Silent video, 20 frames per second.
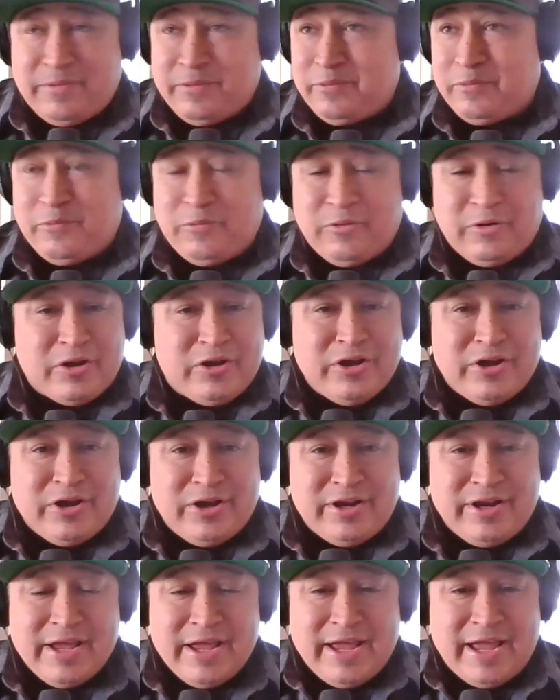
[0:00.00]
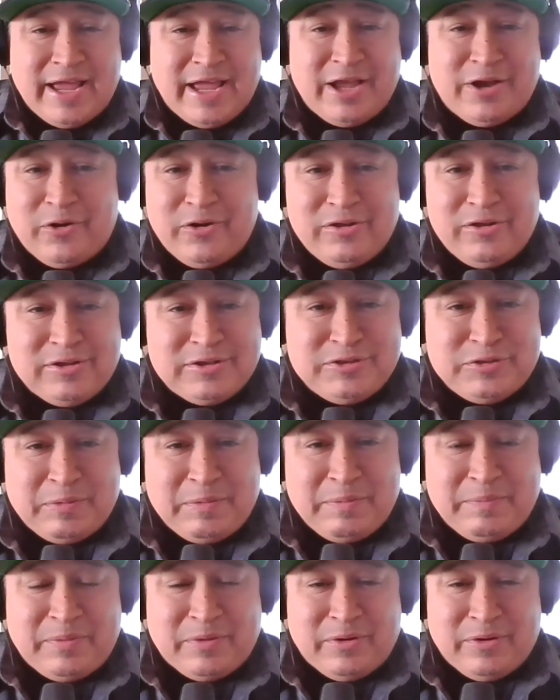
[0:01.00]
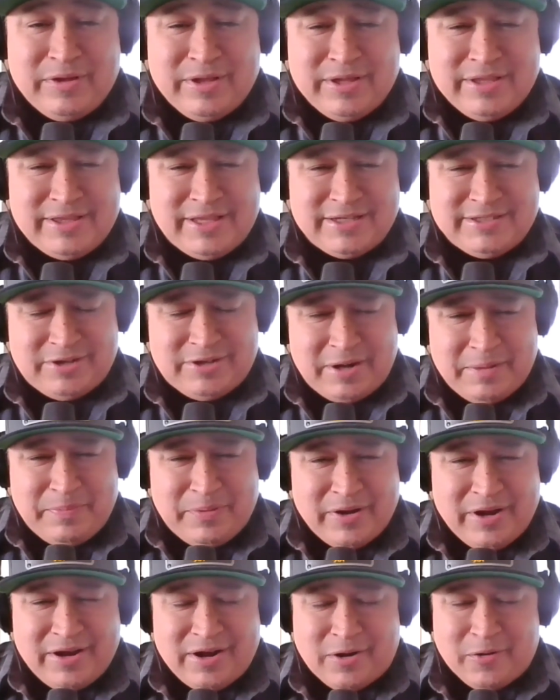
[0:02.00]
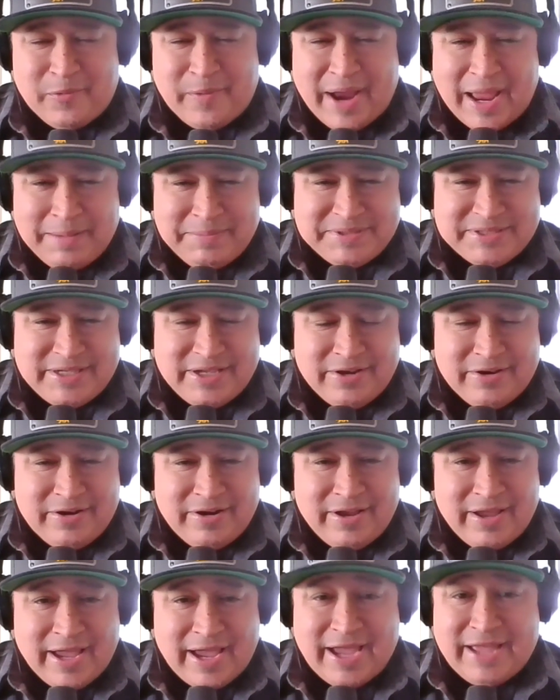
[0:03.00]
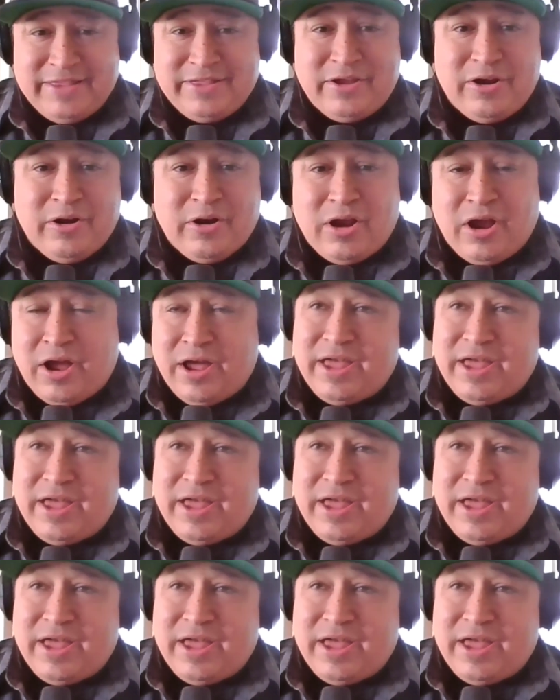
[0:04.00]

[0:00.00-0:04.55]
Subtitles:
were good and going to the Super Bowl, they started putting on Rams gear, and they're